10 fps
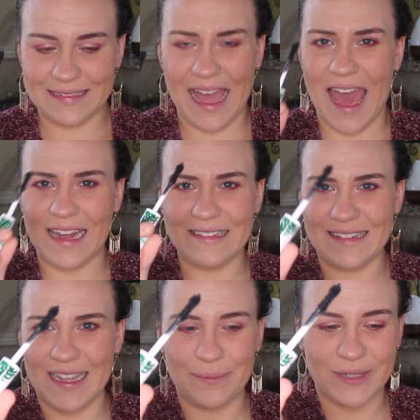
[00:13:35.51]
I don't
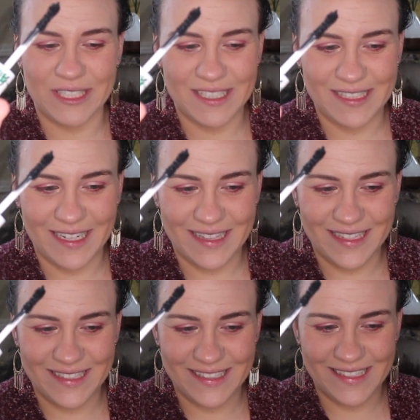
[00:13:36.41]
like brushes like
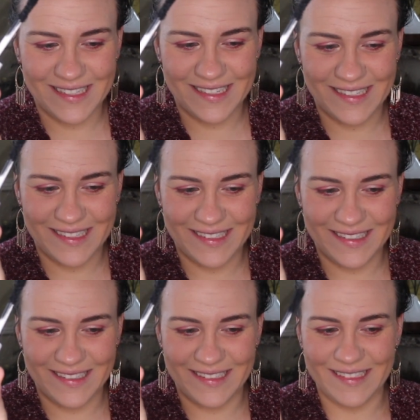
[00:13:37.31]
this,
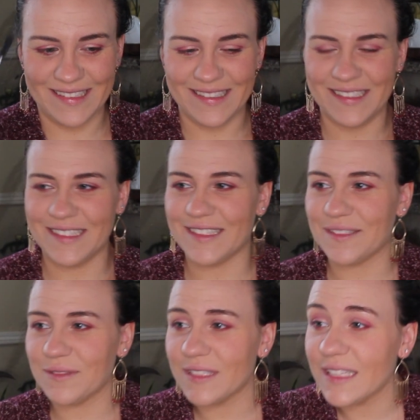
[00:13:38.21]

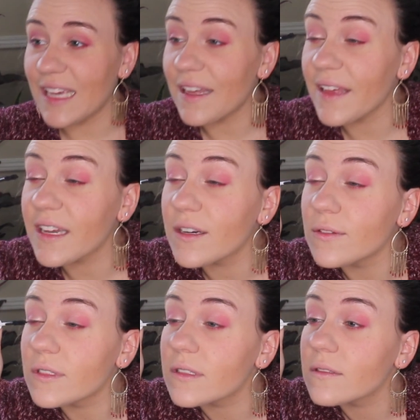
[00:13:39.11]
so we'll see how that
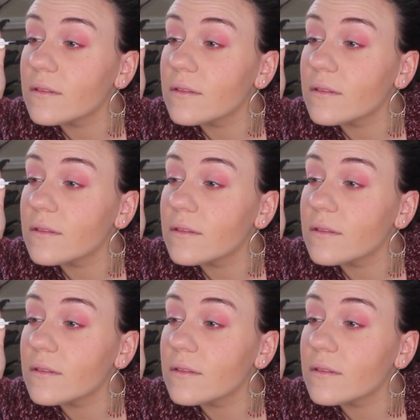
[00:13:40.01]
goes.